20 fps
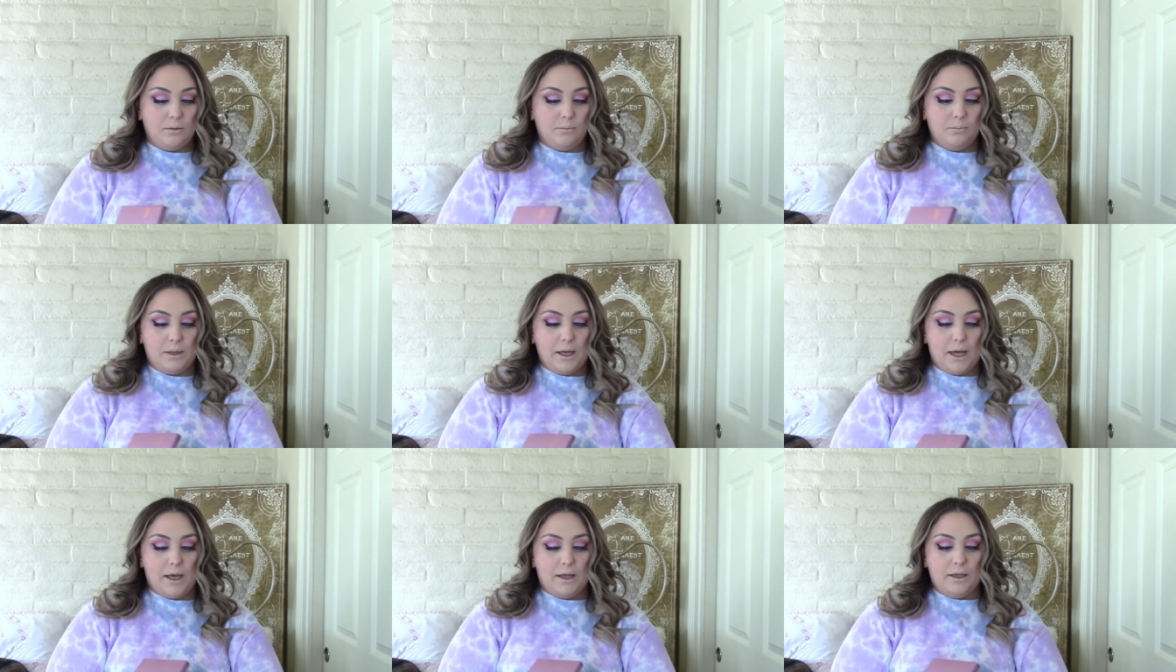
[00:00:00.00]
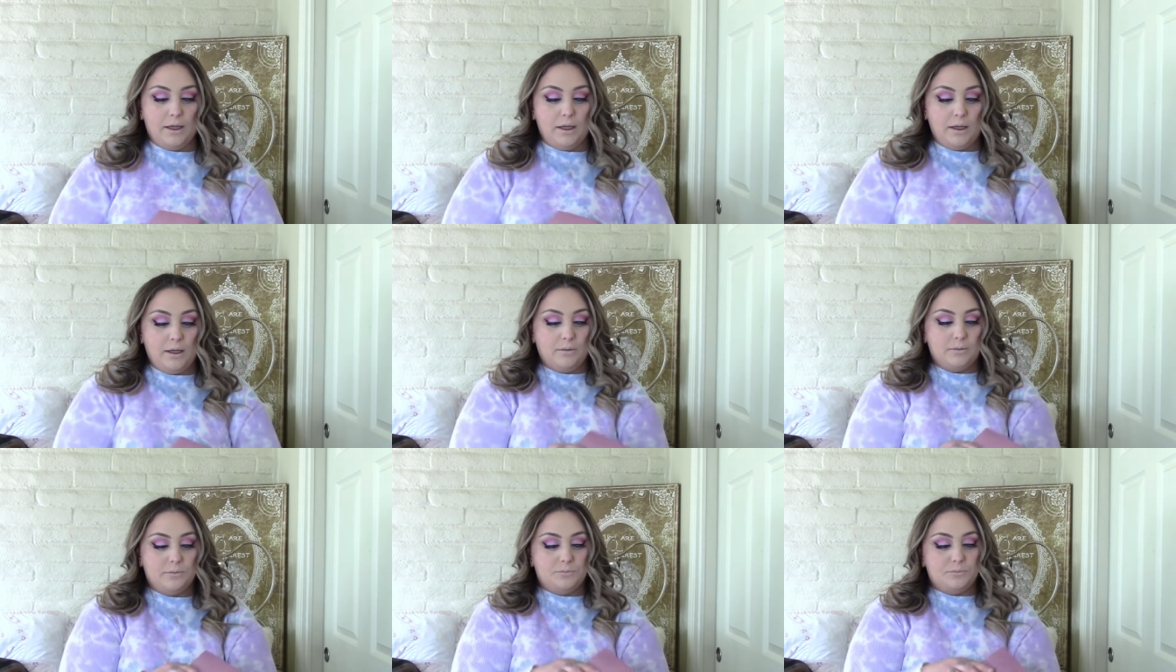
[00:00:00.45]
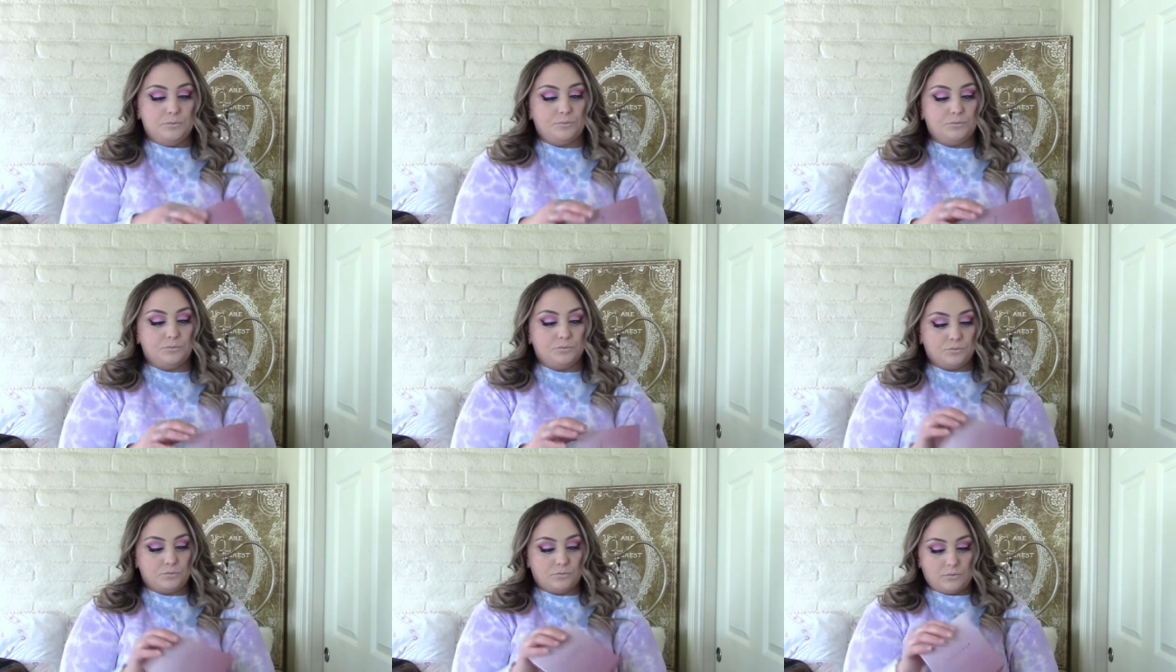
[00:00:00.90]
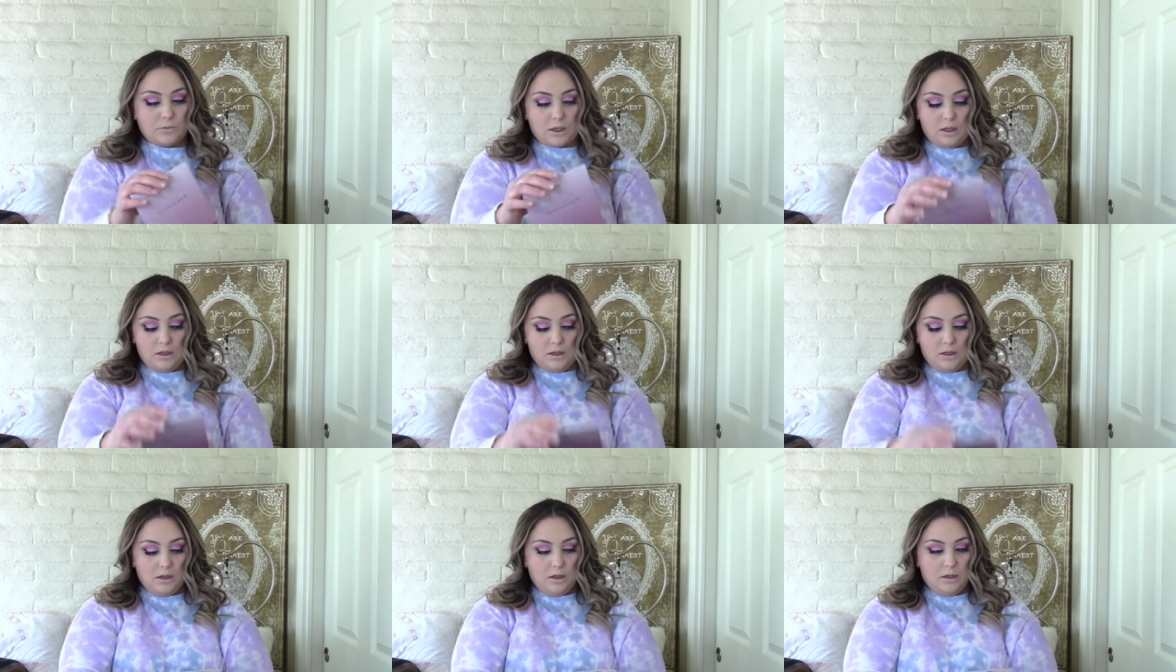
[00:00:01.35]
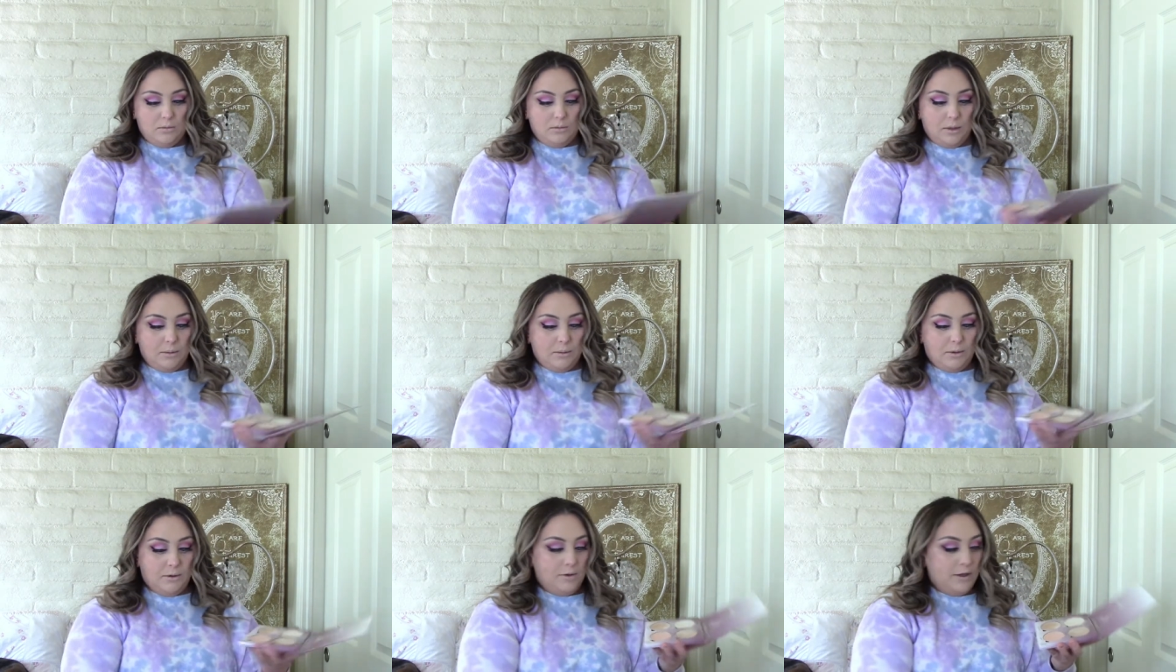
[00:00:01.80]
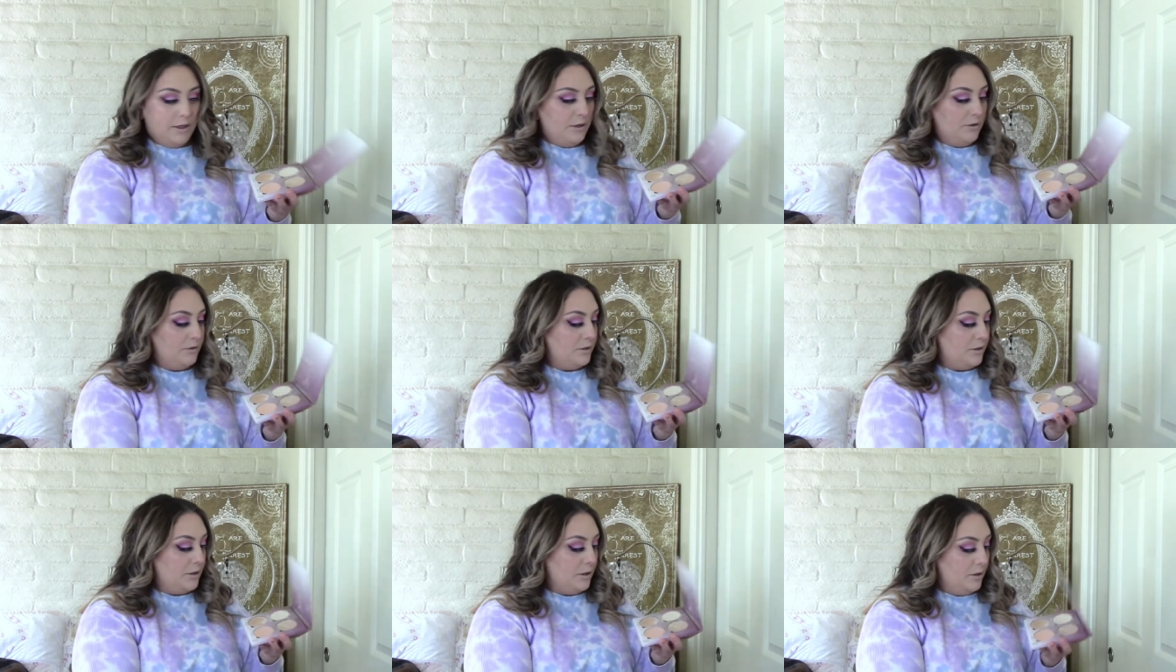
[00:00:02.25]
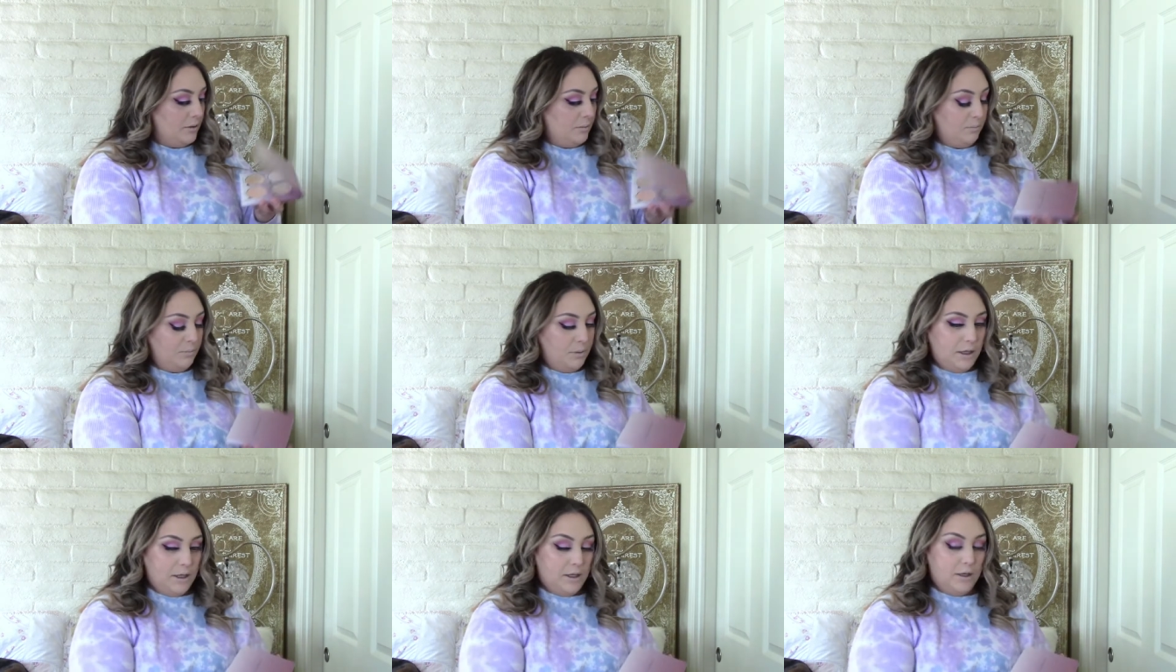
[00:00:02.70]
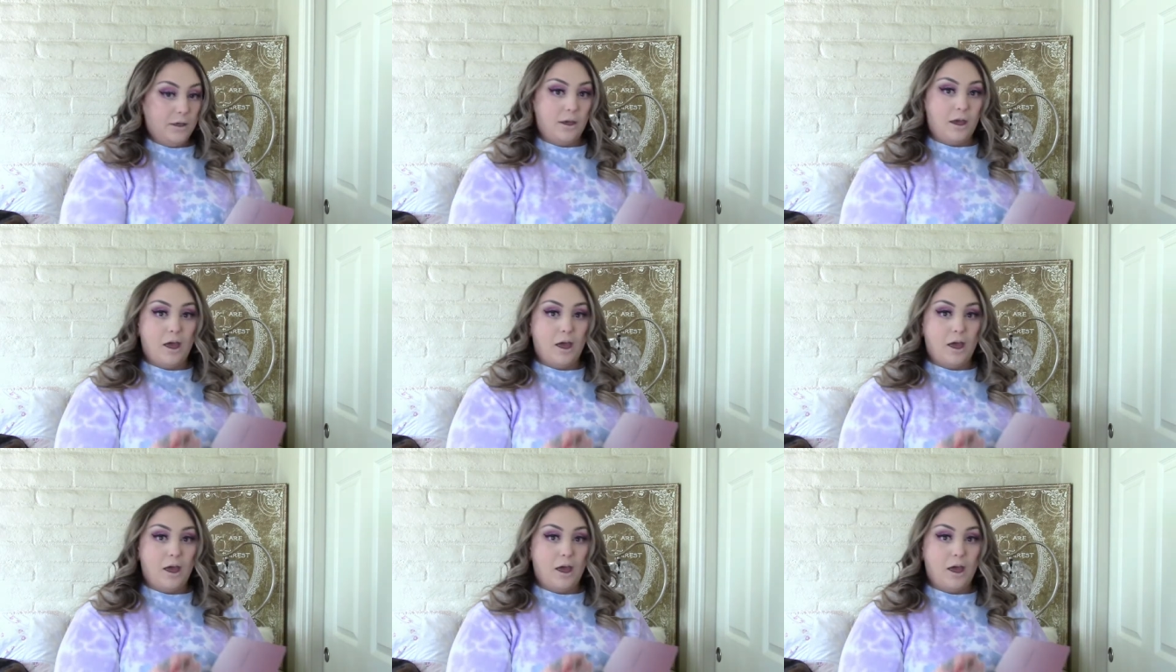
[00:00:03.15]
palette. Maybe if I use the pink